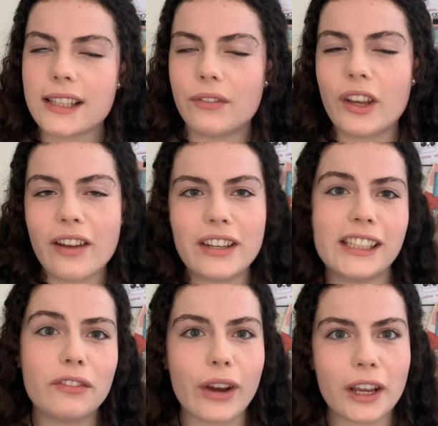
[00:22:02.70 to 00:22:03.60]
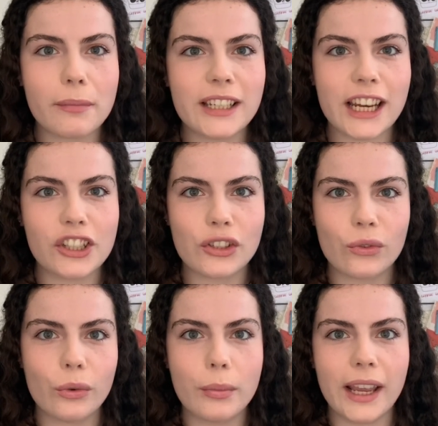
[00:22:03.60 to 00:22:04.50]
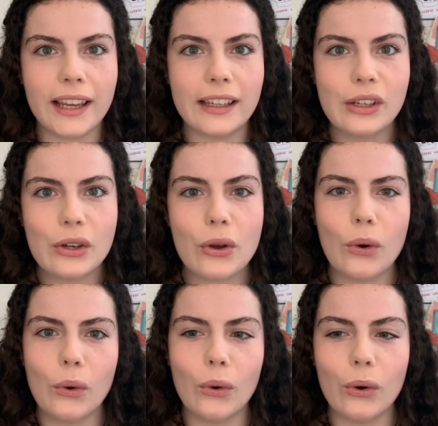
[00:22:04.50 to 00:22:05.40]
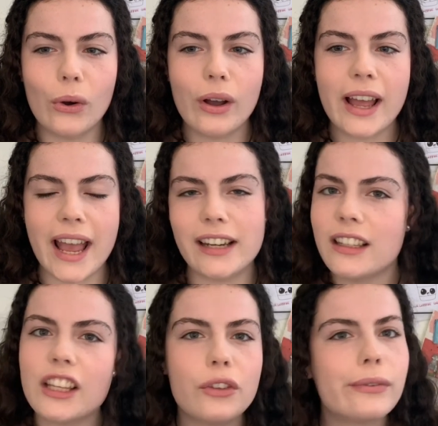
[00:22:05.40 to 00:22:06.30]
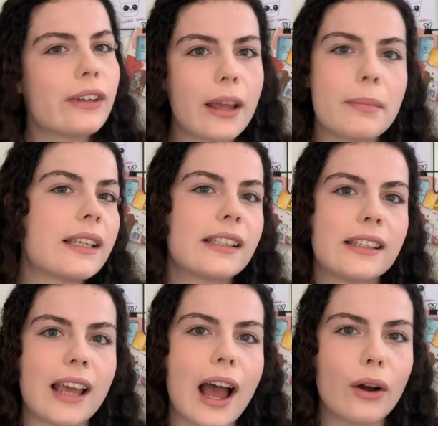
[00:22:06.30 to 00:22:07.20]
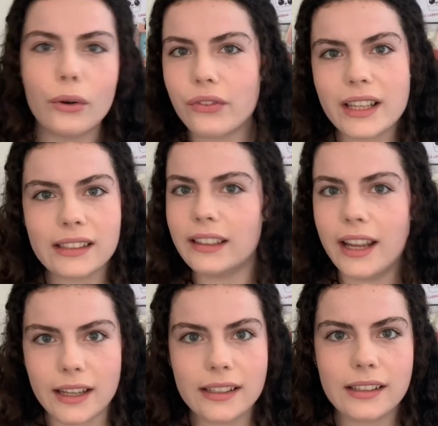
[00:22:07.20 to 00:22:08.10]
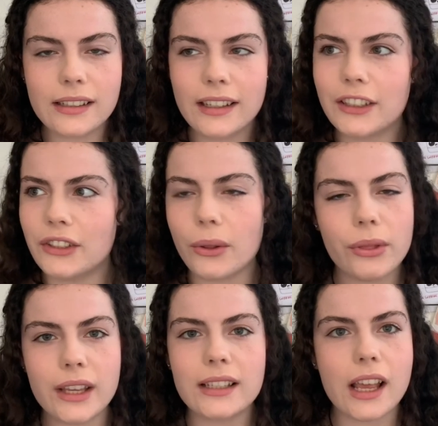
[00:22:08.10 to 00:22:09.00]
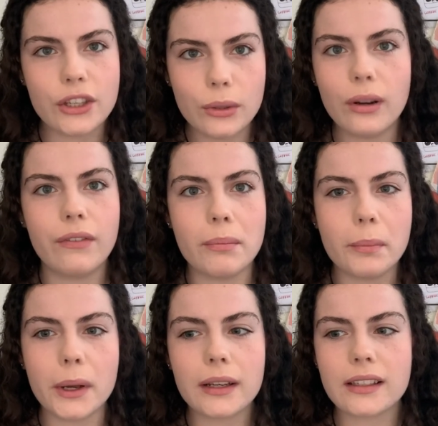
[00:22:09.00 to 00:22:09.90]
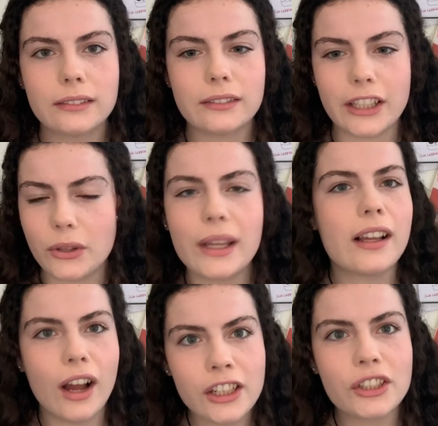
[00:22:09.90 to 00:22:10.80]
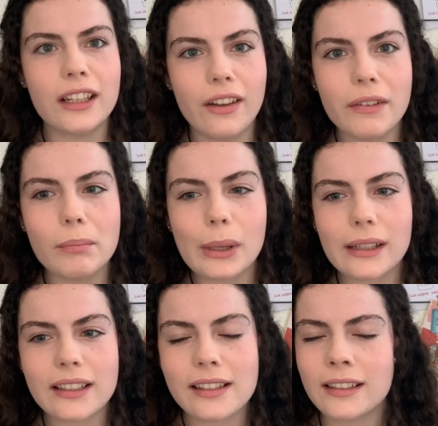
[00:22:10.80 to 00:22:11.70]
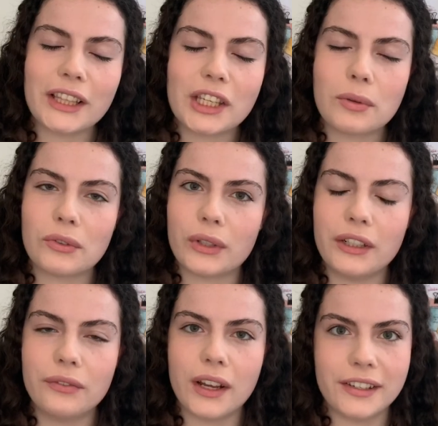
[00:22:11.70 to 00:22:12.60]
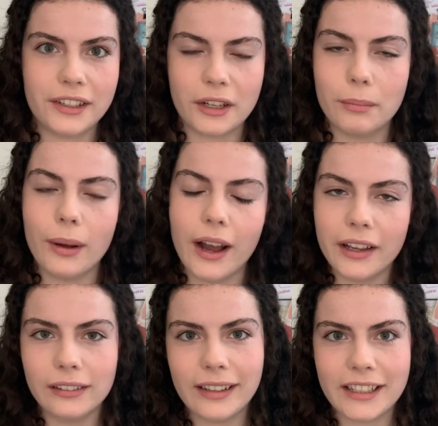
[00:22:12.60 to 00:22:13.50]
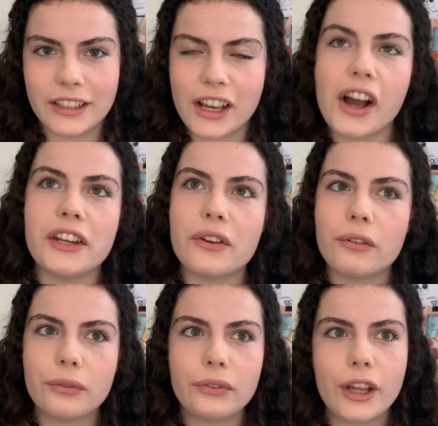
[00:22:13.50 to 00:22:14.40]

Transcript: if you have any recommendations for me, or anything you feel I missed out of this list. You know, things that you love in books that you think I should love in books. This was really fun to compile and to kind of